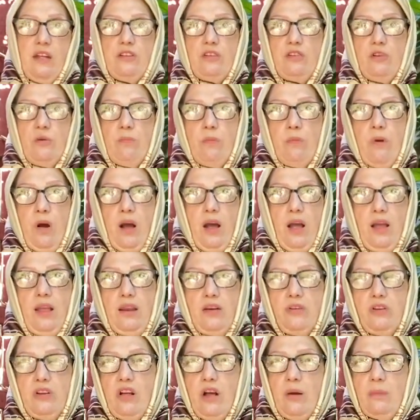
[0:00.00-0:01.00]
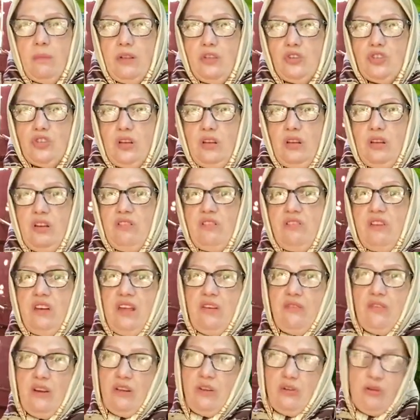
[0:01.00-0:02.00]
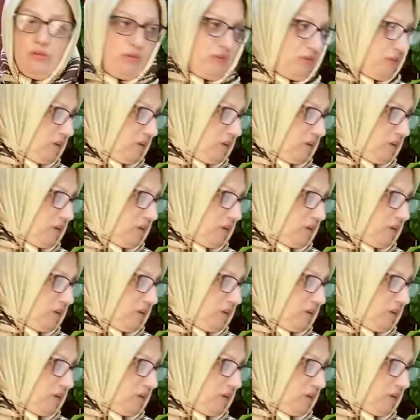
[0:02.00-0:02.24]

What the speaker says: So my recommendation is never use the